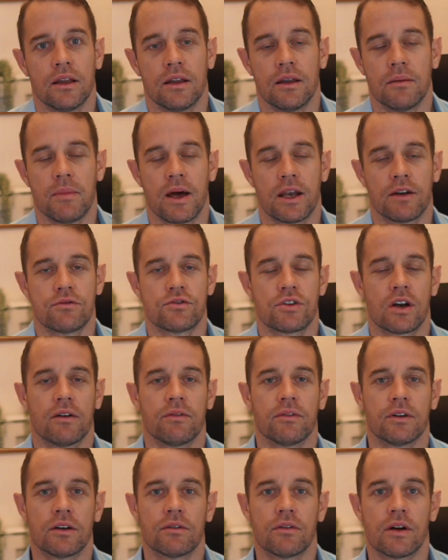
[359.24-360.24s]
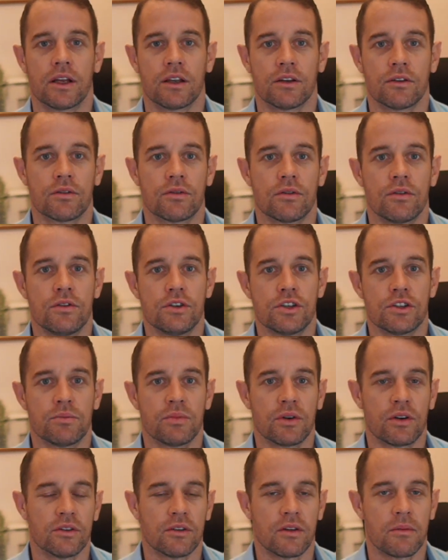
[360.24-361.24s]
amount of traffic running through, just
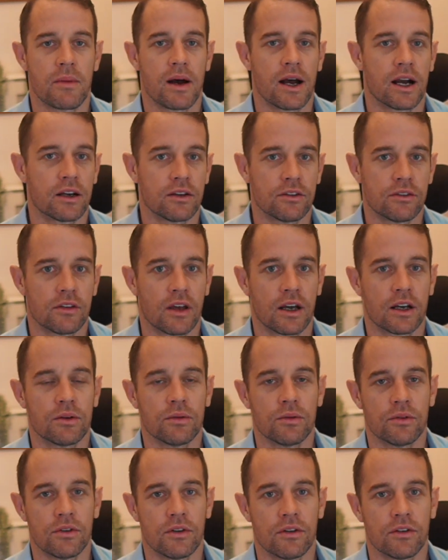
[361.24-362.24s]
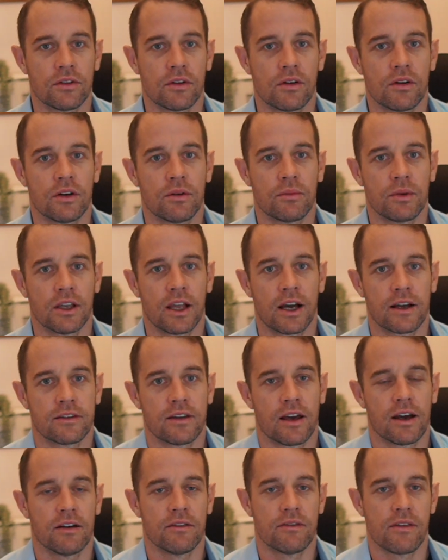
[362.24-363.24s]
because of market cycles and so on. We like to have